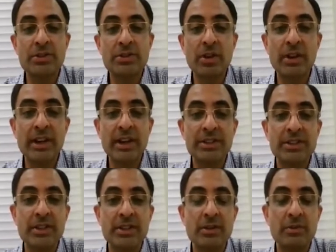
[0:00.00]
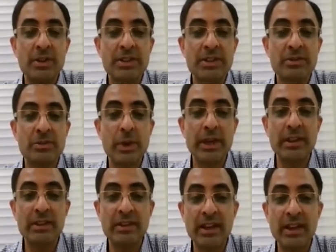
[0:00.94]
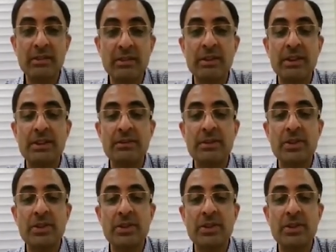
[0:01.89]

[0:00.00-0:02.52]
consolidation which is very thick,